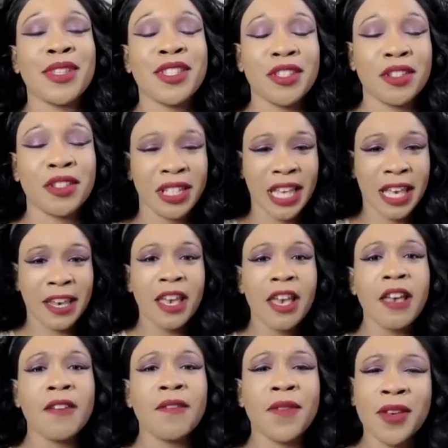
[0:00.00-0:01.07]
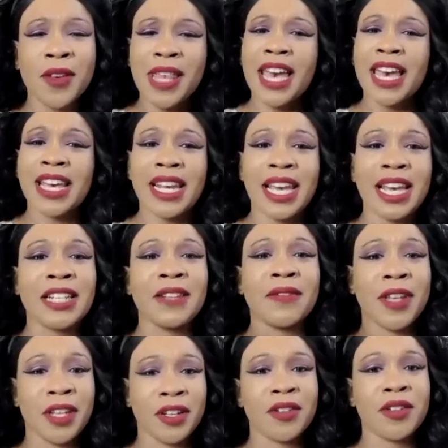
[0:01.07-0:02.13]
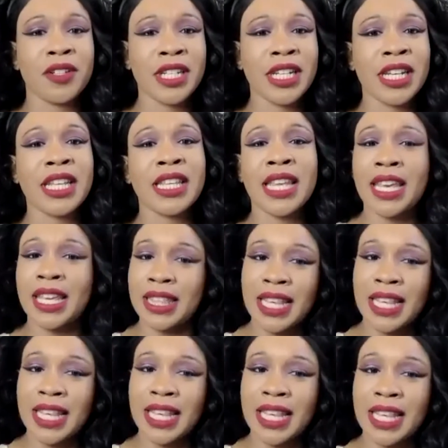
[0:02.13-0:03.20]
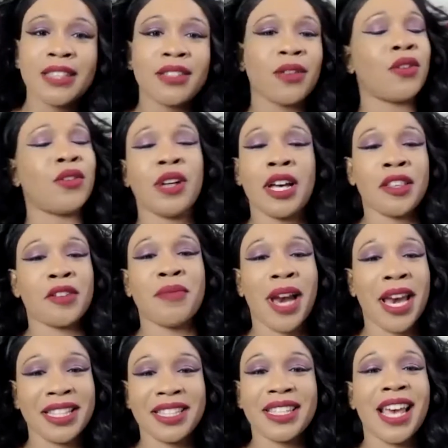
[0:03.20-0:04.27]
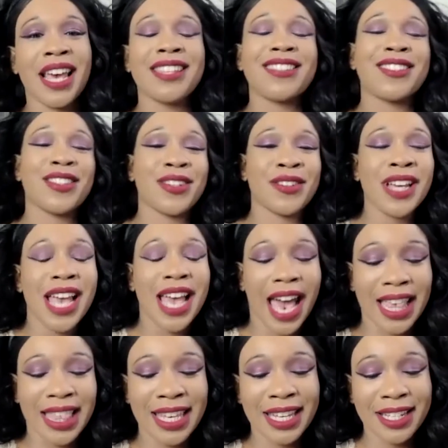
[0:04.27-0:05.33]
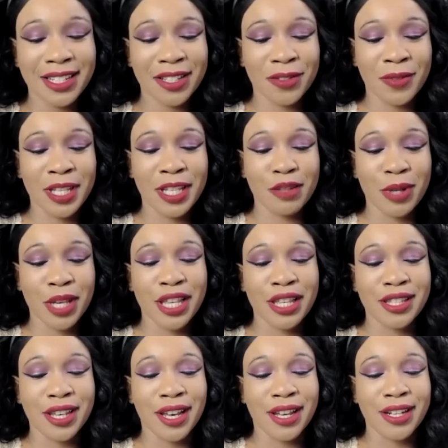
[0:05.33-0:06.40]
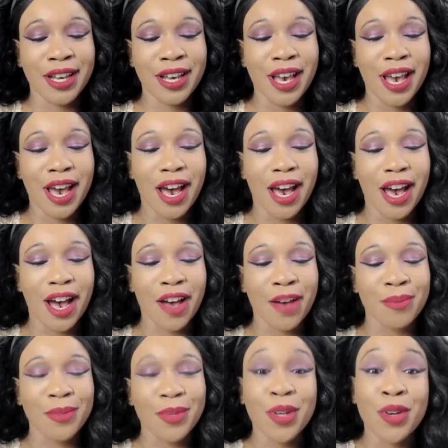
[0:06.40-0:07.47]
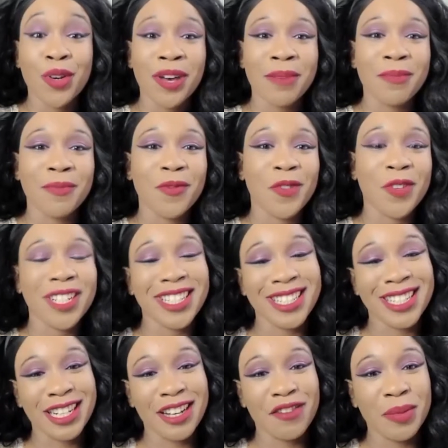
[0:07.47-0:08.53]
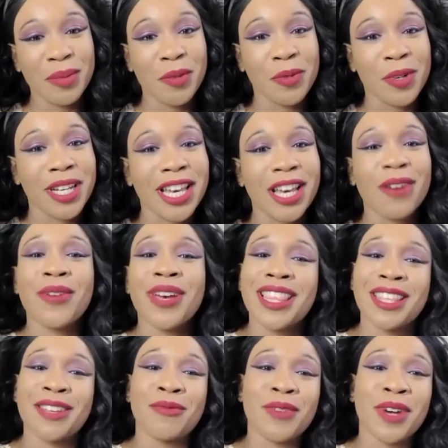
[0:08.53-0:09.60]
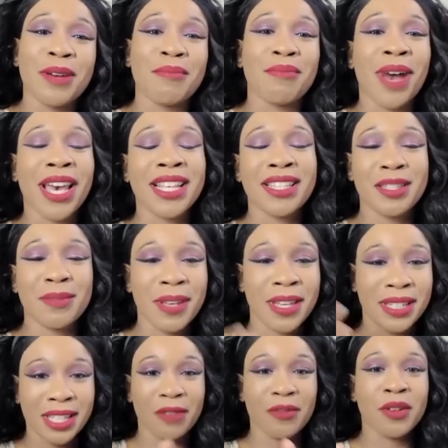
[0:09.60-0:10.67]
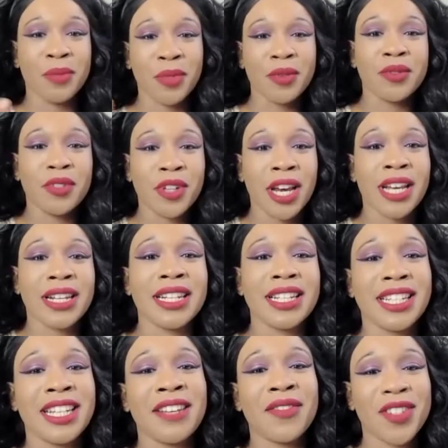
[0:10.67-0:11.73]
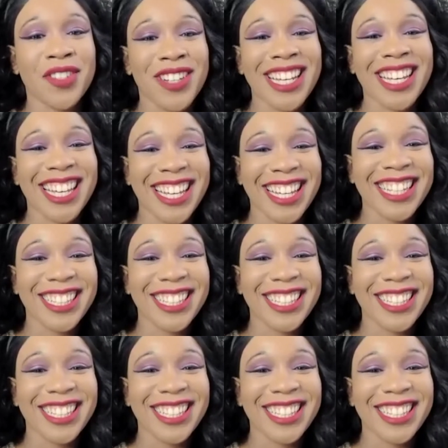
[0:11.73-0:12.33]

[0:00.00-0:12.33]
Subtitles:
And so to like feel that connective energy, like that's a whole other mindset. So I think it just really depends on who I'm fortunate enough to be working with and what mind space that we're both trying to achieve during it.